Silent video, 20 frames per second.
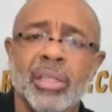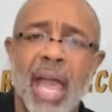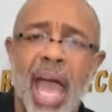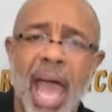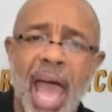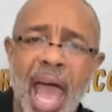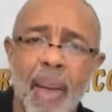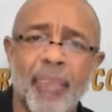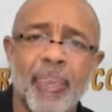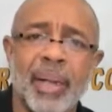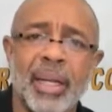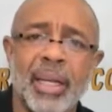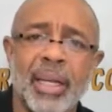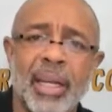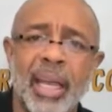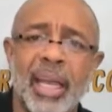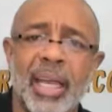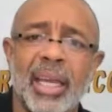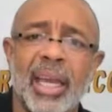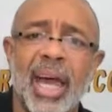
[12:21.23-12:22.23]
happen,
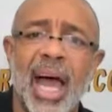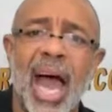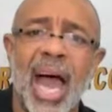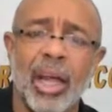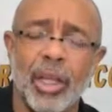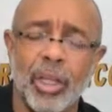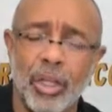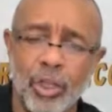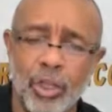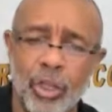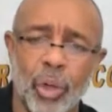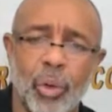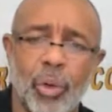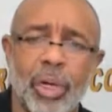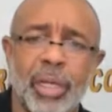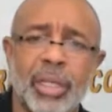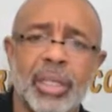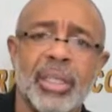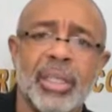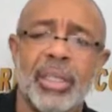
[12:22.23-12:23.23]
and how you
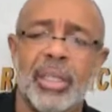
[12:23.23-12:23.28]
doing?